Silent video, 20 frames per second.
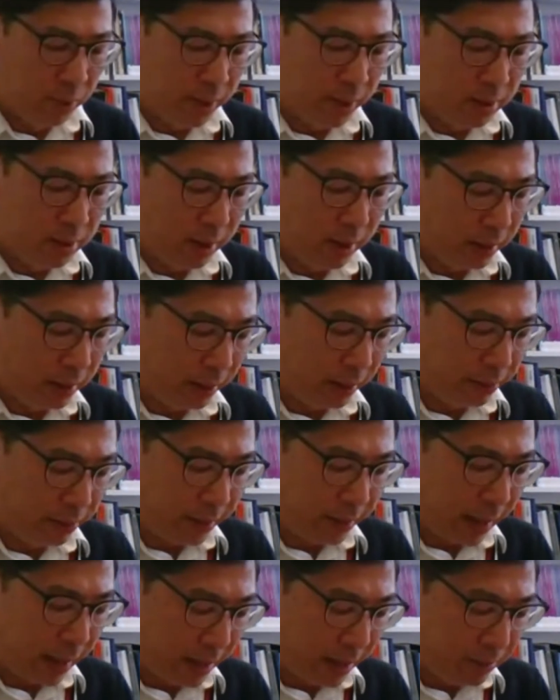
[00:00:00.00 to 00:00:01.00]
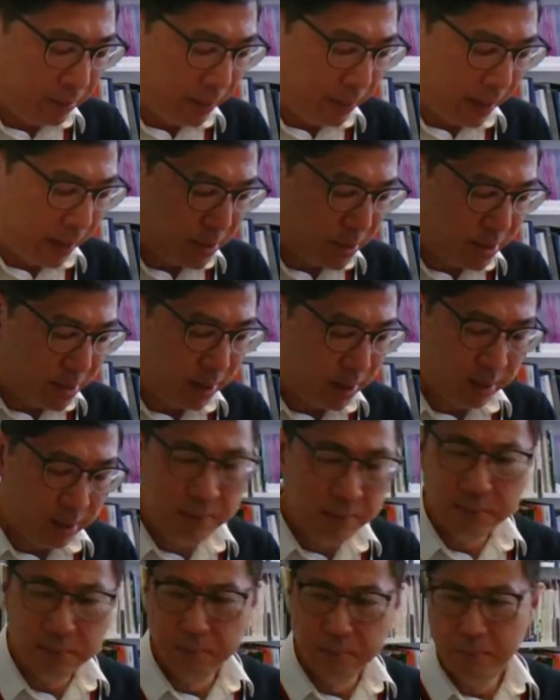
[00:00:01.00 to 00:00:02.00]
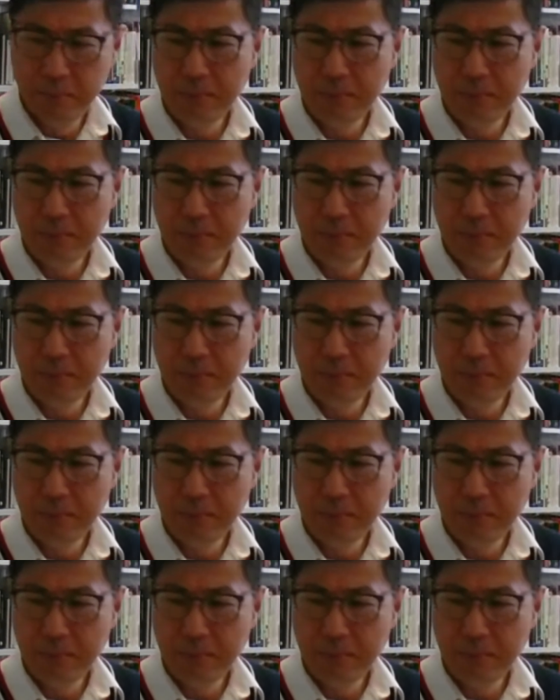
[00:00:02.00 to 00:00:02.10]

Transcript: And it's the IBM study.